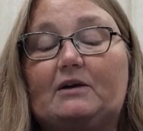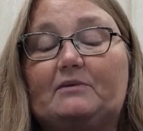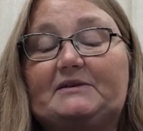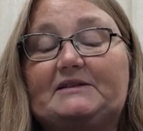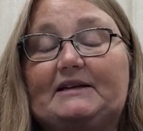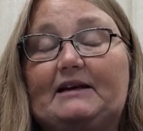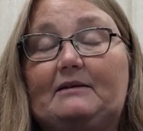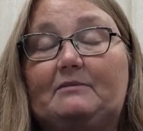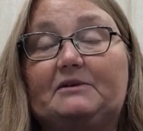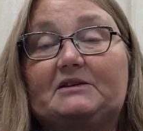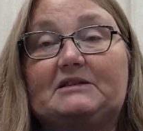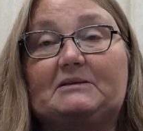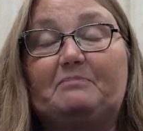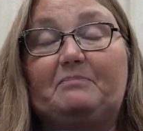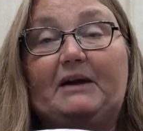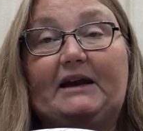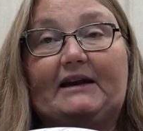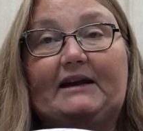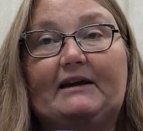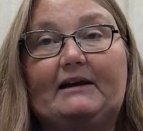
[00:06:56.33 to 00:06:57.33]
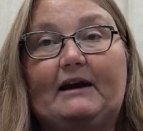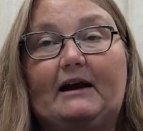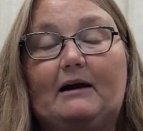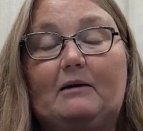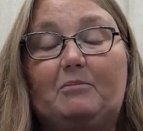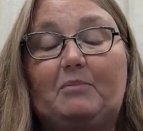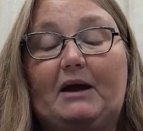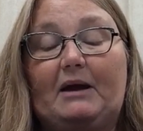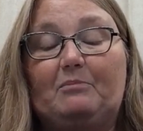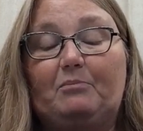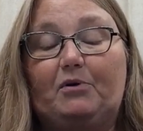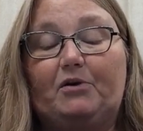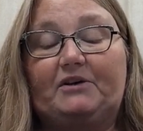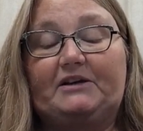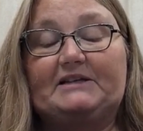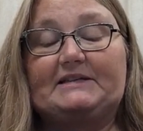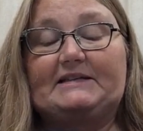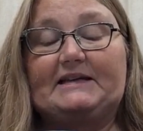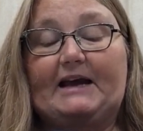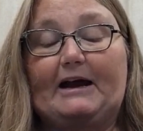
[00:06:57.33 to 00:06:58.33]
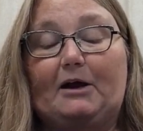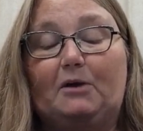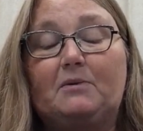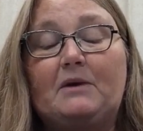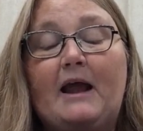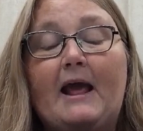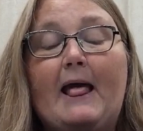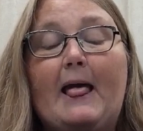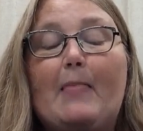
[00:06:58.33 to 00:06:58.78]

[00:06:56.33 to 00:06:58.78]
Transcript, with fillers: I was able to pick it up and put it down.